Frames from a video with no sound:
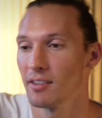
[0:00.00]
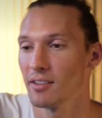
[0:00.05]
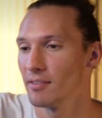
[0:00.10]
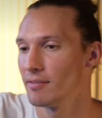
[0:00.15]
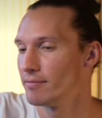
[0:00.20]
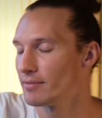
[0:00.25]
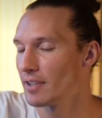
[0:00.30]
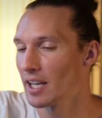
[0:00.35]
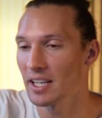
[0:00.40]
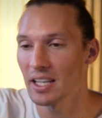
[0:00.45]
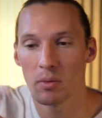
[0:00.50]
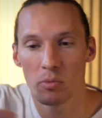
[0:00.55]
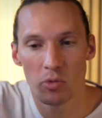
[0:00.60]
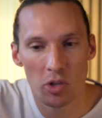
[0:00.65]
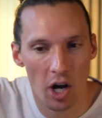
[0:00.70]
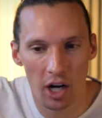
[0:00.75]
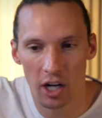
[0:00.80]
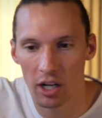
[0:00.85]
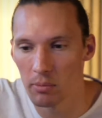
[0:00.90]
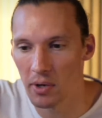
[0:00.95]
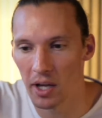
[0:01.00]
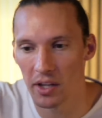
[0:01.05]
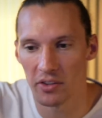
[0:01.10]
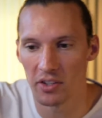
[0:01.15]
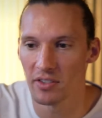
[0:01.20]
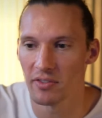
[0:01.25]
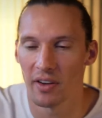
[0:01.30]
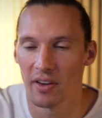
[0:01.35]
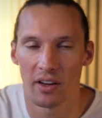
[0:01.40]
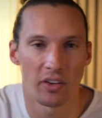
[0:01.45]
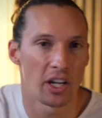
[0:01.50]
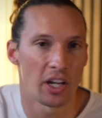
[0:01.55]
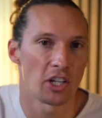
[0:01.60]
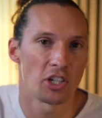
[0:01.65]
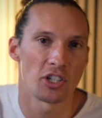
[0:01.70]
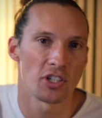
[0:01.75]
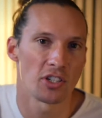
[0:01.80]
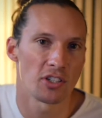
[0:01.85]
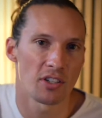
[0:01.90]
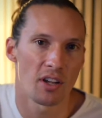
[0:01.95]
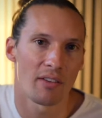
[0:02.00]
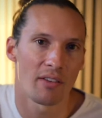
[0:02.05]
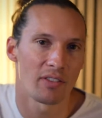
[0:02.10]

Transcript: I keep talking about this foundation stuff.